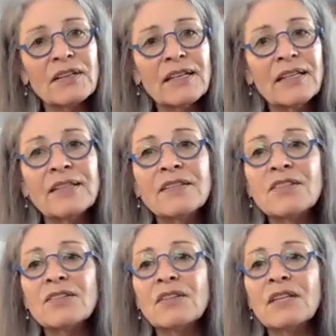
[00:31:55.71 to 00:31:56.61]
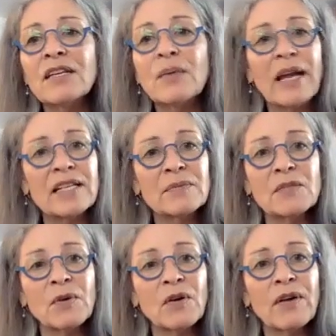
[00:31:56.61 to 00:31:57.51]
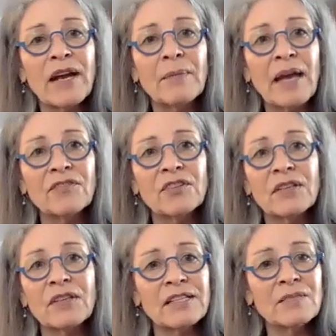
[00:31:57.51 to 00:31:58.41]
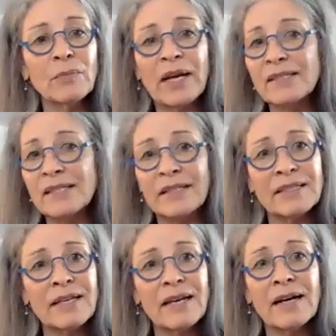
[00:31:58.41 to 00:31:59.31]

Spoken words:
into the Erasmus program after this Brexit